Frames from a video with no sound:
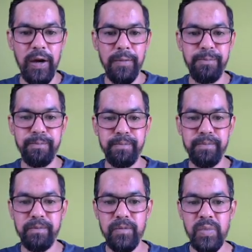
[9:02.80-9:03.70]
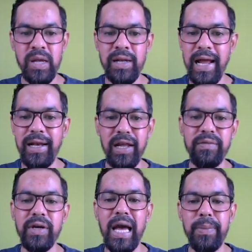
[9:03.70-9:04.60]
land,
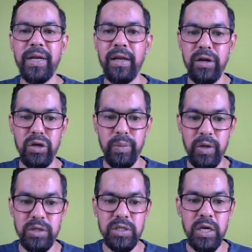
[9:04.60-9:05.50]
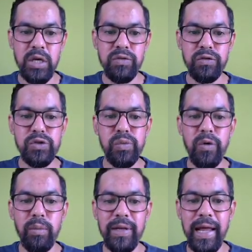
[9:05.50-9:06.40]
labor, capital, and entrepreneurs. So
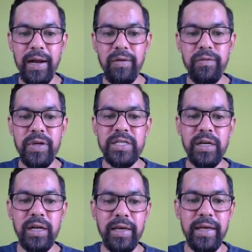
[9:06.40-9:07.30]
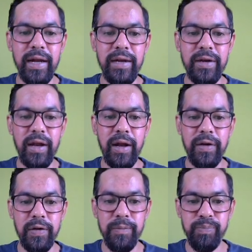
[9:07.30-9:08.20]
from land we generally get
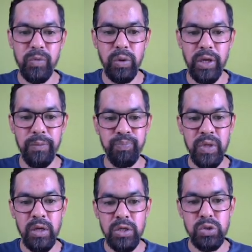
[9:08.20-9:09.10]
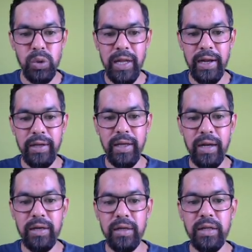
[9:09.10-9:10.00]
rent. Okay, so land
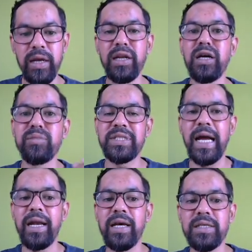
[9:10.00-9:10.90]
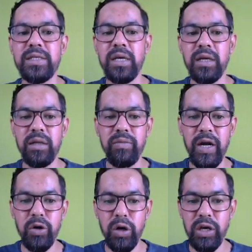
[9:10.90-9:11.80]
get, the income side is, we
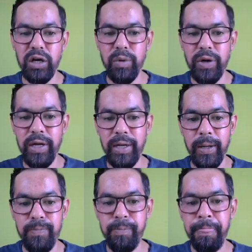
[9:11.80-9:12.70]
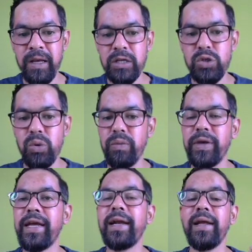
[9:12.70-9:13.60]
are talking about income, so
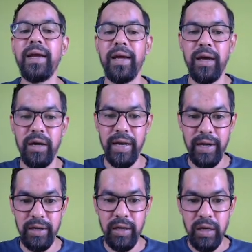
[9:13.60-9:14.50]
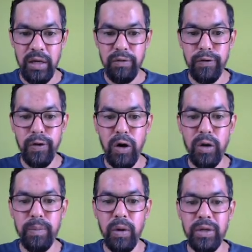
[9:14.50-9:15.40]
we get rent. If you talk
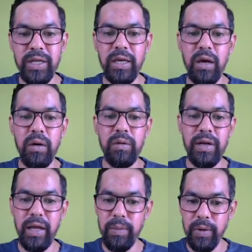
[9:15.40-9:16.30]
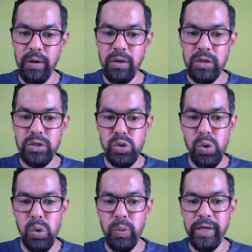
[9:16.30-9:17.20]
about the labor,
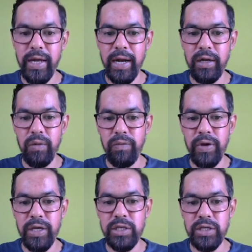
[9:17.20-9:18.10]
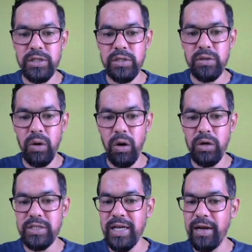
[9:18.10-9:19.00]
so we get wages
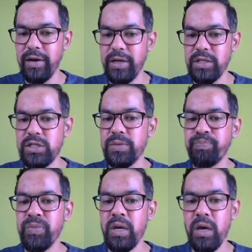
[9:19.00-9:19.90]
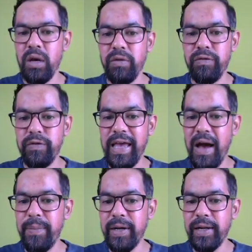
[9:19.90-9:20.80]
or salaries.
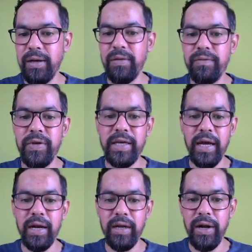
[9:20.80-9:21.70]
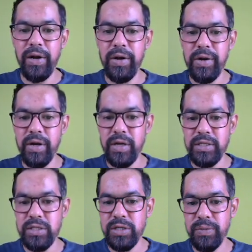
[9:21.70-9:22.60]
Capital, we get
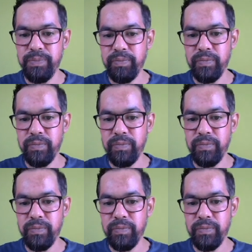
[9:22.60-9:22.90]
interest,